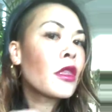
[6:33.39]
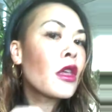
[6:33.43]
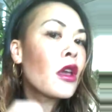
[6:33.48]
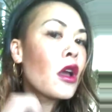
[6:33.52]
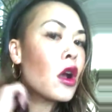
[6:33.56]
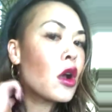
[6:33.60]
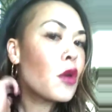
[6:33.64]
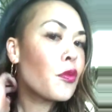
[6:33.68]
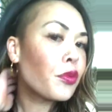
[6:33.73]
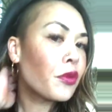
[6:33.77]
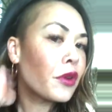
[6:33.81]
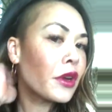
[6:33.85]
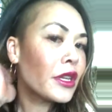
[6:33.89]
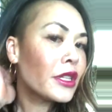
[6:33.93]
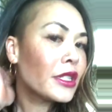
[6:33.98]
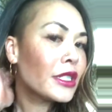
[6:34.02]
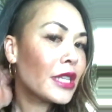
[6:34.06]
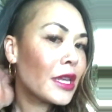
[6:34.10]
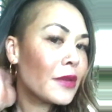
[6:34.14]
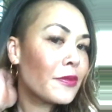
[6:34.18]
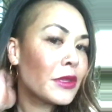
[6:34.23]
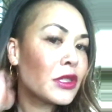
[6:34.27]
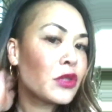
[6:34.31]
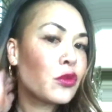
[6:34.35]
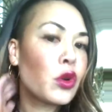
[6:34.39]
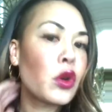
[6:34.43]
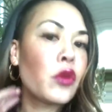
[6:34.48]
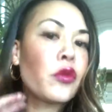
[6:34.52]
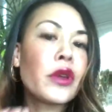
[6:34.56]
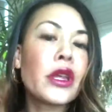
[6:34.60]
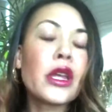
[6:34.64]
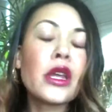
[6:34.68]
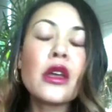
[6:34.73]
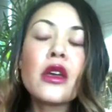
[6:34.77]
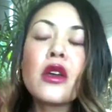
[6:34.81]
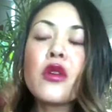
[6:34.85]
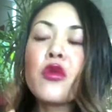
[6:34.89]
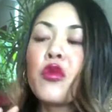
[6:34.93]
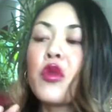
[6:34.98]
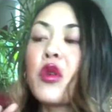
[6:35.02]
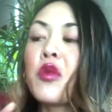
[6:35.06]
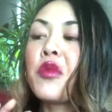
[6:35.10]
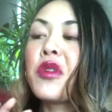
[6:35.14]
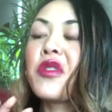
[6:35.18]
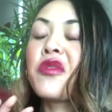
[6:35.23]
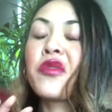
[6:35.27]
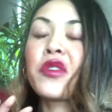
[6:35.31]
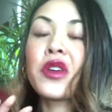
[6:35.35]
Our brain stem is where when
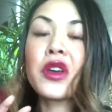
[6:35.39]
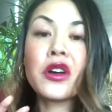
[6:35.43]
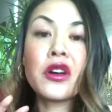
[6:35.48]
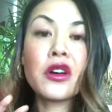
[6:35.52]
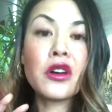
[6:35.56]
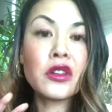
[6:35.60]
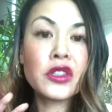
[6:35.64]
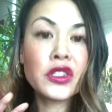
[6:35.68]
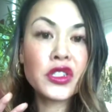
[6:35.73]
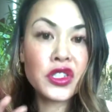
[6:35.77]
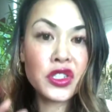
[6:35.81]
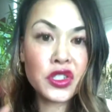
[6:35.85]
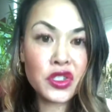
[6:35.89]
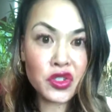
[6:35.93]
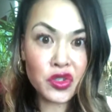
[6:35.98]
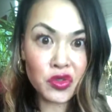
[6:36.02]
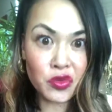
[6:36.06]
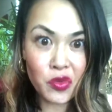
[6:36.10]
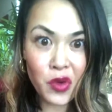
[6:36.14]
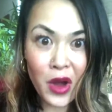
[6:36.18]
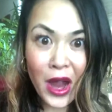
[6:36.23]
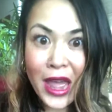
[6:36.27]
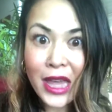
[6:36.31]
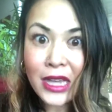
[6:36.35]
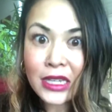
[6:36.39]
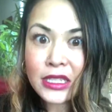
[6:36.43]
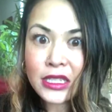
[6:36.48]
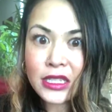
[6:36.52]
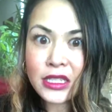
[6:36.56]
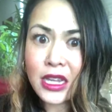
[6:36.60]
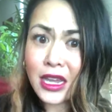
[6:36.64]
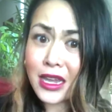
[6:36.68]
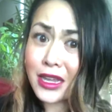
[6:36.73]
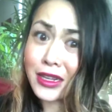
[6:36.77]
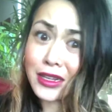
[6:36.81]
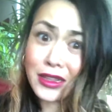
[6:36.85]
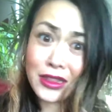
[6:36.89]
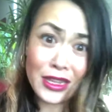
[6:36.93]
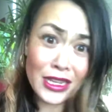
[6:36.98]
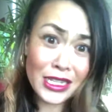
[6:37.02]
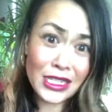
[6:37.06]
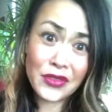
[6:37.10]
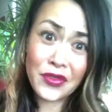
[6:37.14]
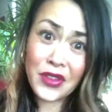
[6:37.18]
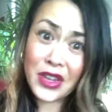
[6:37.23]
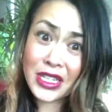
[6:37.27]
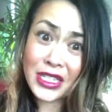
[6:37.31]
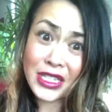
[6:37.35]
we feel stressed, and let's
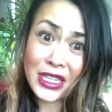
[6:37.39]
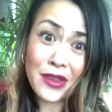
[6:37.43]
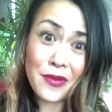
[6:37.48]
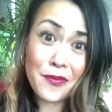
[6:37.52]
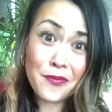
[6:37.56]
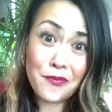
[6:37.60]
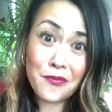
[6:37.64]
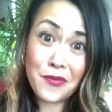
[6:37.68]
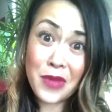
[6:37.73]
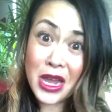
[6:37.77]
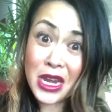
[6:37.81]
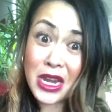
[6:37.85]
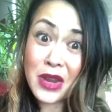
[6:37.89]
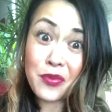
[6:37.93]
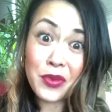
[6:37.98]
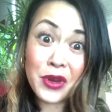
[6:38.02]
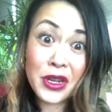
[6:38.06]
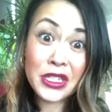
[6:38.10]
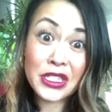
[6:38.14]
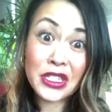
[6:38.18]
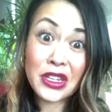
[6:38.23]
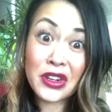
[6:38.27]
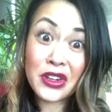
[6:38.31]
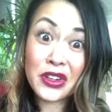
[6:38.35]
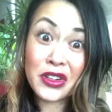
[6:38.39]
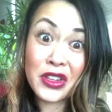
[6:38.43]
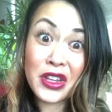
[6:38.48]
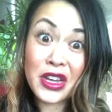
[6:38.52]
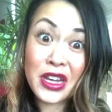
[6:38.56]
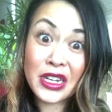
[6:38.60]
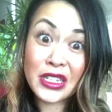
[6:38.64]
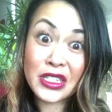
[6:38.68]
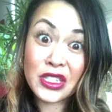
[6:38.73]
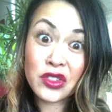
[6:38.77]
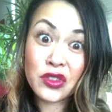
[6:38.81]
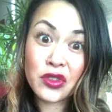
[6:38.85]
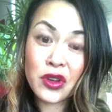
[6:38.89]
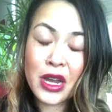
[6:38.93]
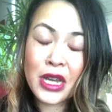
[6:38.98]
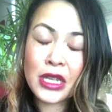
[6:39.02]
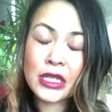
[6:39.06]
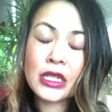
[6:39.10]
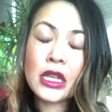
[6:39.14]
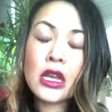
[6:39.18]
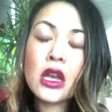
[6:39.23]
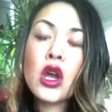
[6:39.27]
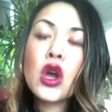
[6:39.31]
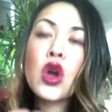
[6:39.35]
face it, money brings on a lot of
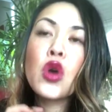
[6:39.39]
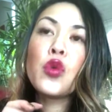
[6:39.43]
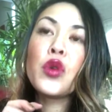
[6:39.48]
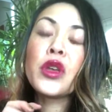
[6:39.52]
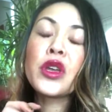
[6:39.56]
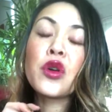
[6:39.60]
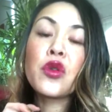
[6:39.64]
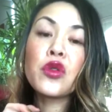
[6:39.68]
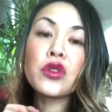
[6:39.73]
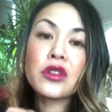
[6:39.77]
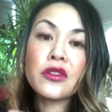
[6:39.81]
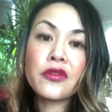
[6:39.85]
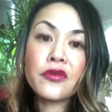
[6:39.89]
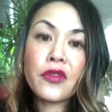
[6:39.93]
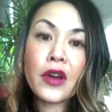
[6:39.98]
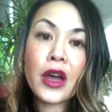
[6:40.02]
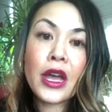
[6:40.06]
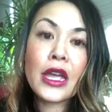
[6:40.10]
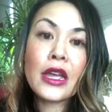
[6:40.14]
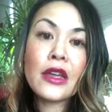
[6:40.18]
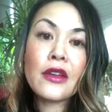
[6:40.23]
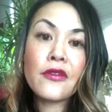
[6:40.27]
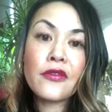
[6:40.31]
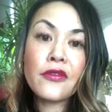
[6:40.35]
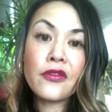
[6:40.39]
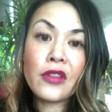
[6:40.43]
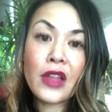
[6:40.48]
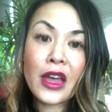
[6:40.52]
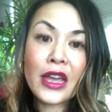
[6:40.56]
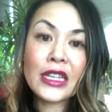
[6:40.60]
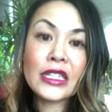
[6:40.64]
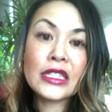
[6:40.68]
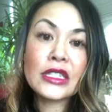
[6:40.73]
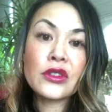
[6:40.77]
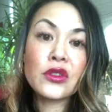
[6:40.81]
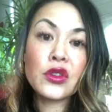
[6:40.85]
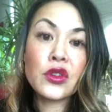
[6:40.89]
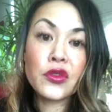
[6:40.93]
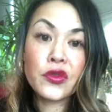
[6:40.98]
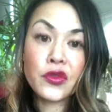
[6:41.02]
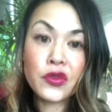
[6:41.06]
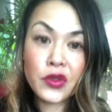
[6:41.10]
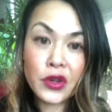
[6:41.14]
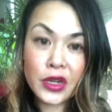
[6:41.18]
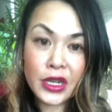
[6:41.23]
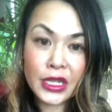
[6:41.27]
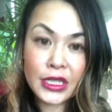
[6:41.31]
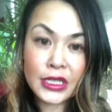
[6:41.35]
stress, we go into fight, flight, or
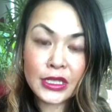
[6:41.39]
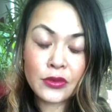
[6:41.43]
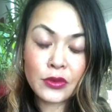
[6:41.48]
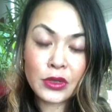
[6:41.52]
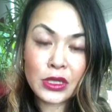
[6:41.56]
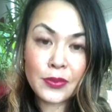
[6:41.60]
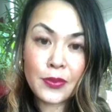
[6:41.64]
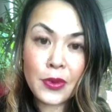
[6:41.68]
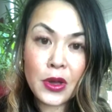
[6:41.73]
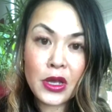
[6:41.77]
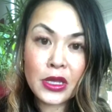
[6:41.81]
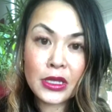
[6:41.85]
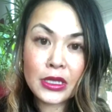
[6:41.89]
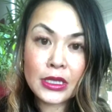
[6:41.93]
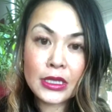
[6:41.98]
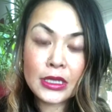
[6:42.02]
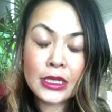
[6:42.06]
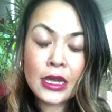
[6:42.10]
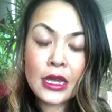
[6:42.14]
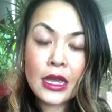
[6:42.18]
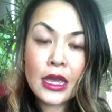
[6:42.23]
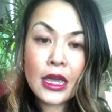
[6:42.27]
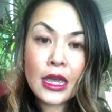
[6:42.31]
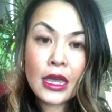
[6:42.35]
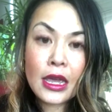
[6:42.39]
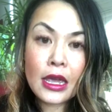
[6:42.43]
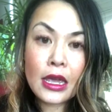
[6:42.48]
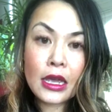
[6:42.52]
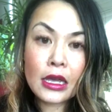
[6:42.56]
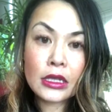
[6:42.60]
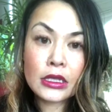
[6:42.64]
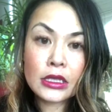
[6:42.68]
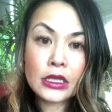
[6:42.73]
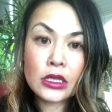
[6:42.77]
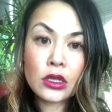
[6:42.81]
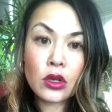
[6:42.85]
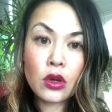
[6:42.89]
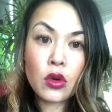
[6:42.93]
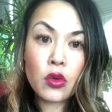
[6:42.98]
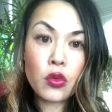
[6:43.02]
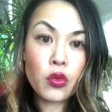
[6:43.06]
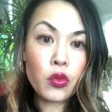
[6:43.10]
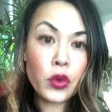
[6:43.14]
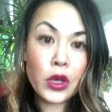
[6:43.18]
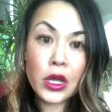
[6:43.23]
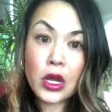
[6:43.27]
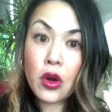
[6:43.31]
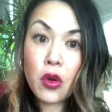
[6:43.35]
freeze response. And so
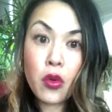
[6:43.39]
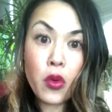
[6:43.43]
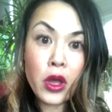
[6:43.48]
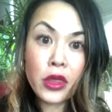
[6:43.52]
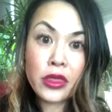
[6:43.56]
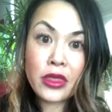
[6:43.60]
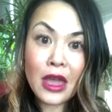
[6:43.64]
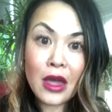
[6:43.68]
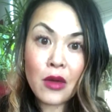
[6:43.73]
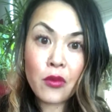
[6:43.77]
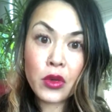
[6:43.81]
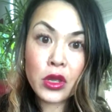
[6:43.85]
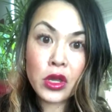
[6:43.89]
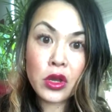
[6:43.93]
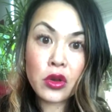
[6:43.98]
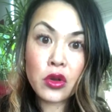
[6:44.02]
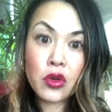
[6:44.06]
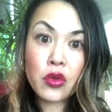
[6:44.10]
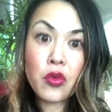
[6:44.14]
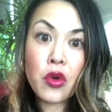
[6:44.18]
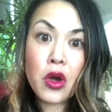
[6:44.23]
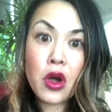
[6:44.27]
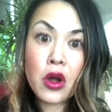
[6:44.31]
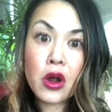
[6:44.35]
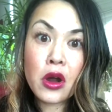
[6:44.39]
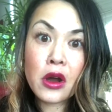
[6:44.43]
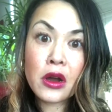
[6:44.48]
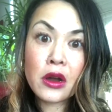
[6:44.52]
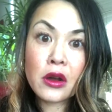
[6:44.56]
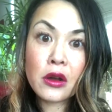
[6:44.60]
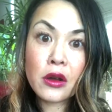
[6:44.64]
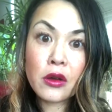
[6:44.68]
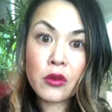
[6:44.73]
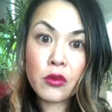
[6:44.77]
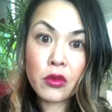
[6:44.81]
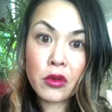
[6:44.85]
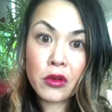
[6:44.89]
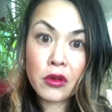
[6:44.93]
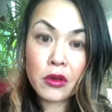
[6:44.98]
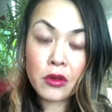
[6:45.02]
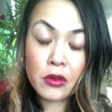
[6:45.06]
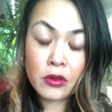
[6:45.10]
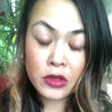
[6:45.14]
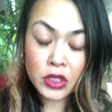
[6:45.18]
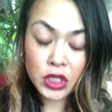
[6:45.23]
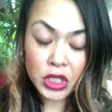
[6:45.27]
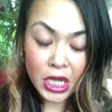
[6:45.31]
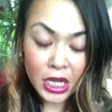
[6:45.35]
we don't want that when you are
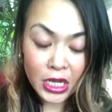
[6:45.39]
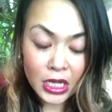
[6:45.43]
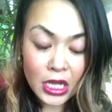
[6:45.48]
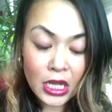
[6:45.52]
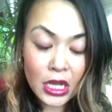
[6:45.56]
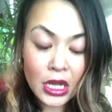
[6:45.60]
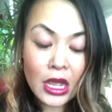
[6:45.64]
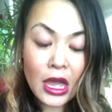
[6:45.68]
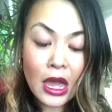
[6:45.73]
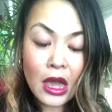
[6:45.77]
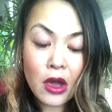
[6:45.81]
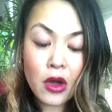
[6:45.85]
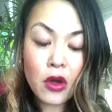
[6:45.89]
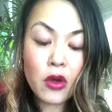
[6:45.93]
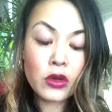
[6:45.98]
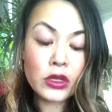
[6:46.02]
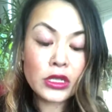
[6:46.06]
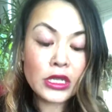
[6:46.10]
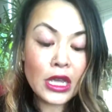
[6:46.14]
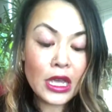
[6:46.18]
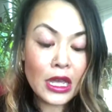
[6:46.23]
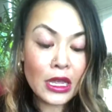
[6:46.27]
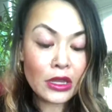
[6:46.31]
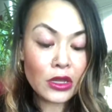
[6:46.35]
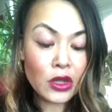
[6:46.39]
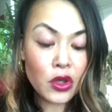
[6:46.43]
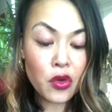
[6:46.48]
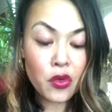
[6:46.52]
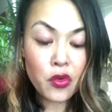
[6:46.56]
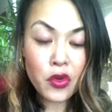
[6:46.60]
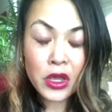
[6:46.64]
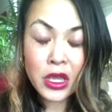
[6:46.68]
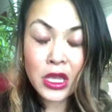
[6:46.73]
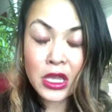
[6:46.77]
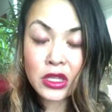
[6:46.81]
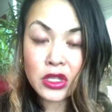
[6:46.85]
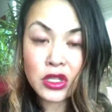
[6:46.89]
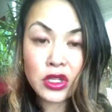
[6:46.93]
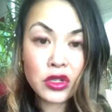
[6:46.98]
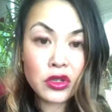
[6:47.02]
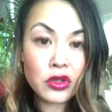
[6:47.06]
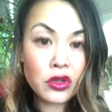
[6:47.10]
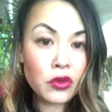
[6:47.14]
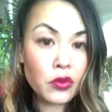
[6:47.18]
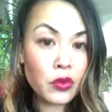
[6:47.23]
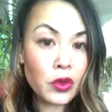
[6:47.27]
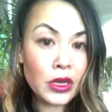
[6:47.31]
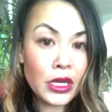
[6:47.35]
checking out and going into
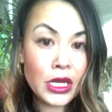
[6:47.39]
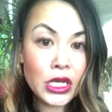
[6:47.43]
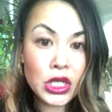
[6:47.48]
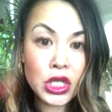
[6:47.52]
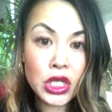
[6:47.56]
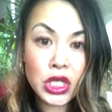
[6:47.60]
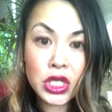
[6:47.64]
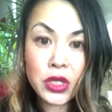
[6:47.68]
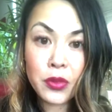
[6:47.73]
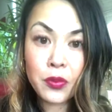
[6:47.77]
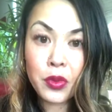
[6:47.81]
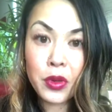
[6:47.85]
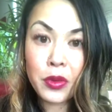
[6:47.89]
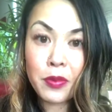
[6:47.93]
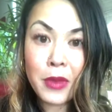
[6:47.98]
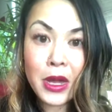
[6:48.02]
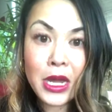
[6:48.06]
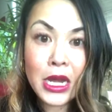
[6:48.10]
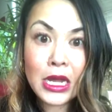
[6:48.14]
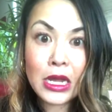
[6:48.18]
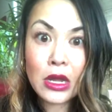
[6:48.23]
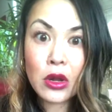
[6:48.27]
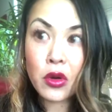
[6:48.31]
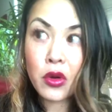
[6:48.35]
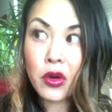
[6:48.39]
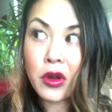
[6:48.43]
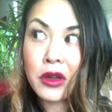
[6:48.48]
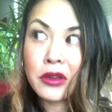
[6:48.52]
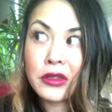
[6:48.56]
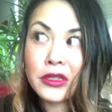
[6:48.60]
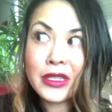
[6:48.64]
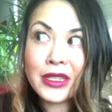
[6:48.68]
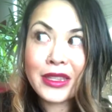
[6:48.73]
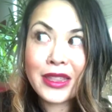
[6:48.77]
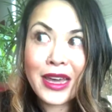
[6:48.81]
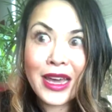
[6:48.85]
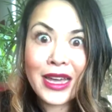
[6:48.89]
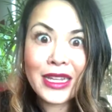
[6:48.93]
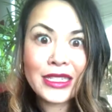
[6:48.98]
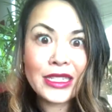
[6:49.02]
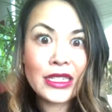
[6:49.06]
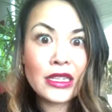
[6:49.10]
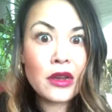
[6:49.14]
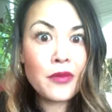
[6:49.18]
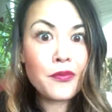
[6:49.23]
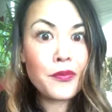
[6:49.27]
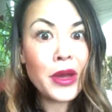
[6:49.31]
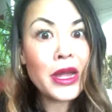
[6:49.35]
your relationship with money, or else that's
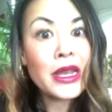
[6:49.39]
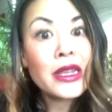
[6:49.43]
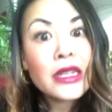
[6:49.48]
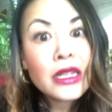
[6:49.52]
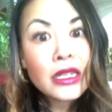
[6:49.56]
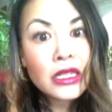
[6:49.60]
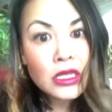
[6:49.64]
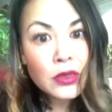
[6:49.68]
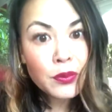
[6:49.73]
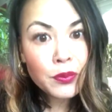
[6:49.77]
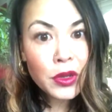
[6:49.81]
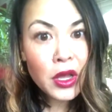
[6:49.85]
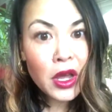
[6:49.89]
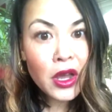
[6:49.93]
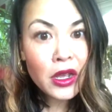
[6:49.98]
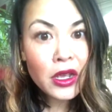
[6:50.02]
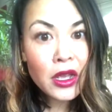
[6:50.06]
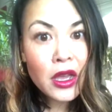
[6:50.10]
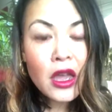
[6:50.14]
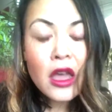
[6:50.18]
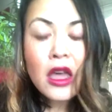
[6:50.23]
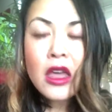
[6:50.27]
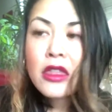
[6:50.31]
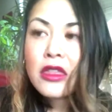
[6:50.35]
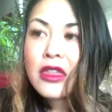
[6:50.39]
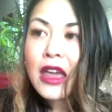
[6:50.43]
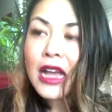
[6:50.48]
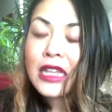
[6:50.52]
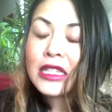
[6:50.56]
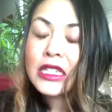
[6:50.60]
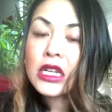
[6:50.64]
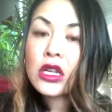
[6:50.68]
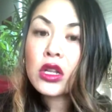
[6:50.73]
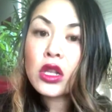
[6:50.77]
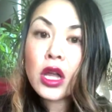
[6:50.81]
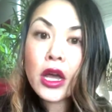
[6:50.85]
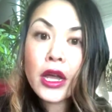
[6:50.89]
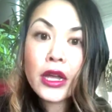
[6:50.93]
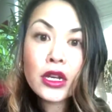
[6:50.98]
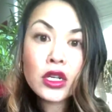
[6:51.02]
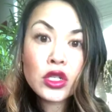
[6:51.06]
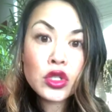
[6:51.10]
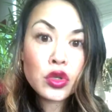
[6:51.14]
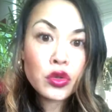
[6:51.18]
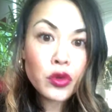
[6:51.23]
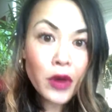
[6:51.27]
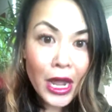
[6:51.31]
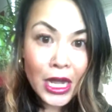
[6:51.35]
an abundance block. That's a client
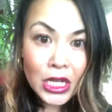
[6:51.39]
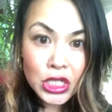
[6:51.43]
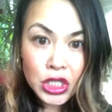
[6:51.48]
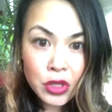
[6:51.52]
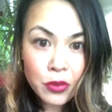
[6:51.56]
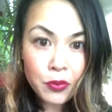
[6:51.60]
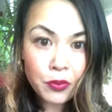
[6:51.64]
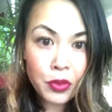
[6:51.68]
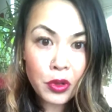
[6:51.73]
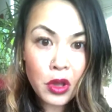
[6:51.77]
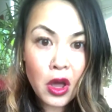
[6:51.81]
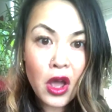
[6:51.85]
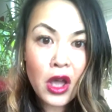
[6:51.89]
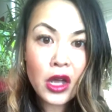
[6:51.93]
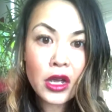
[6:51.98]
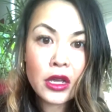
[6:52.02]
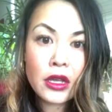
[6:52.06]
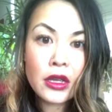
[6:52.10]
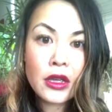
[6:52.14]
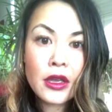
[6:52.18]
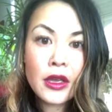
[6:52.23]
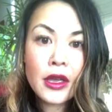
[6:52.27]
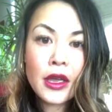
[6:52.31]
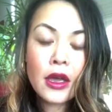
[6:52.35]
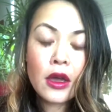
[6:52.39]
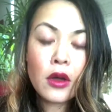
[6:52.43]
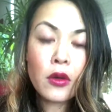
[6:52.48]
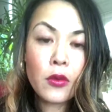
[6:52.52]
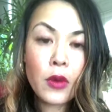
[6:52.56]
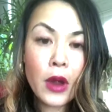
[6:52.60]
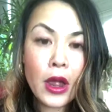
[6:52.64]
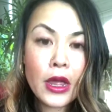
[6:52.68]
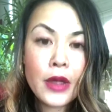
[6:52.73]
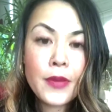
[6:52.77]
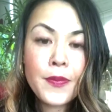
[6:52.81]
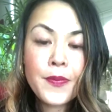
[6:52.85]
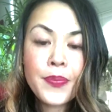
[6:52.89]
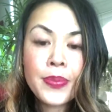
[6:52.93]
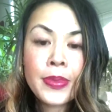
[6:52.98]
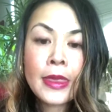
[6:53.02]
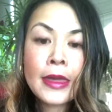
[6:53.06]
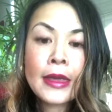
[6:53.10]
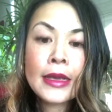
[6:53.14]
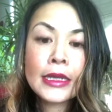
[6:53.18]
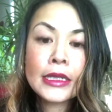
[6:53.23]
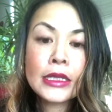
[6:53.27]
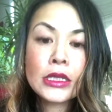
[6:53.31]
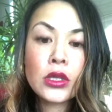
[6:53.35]
attraction block. All right.
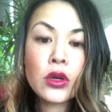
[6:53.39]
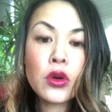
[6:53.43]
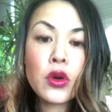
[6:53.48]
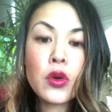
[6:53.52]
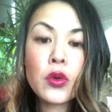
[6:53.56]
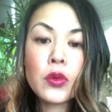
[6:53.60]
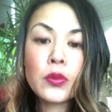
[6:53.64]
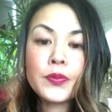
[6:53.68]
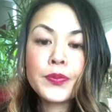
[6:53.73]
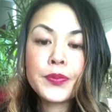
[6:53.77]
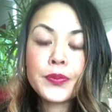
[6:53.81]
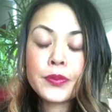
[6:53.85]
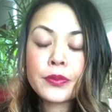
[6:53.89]
So